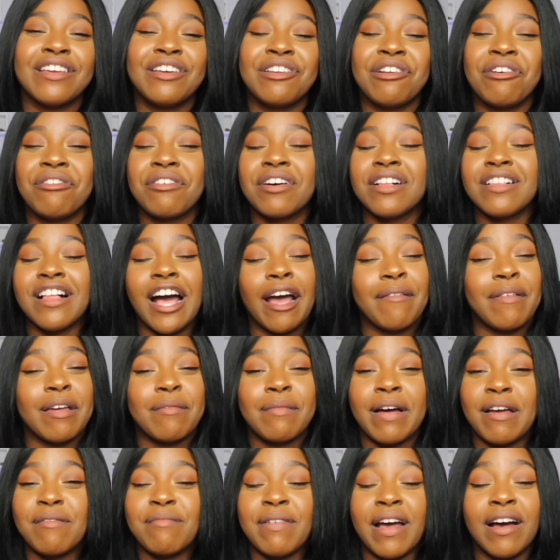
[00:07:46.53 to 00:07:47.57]
you know,
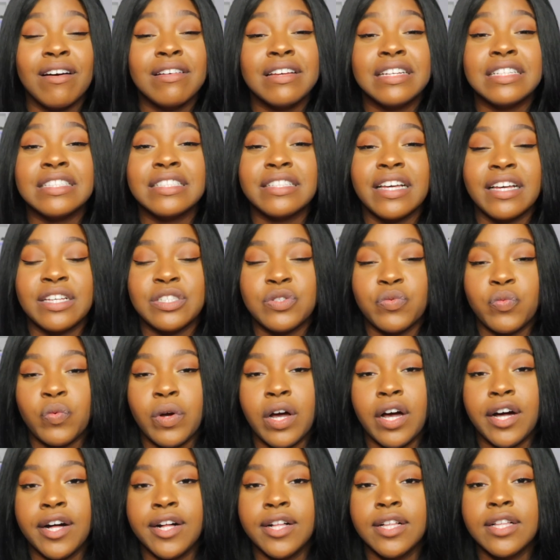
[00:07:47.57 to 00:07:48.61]
climbing my mountains as
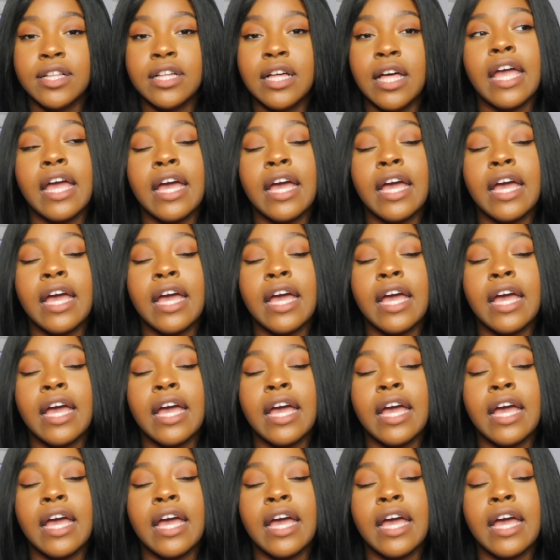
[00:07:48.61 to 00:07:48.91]
well,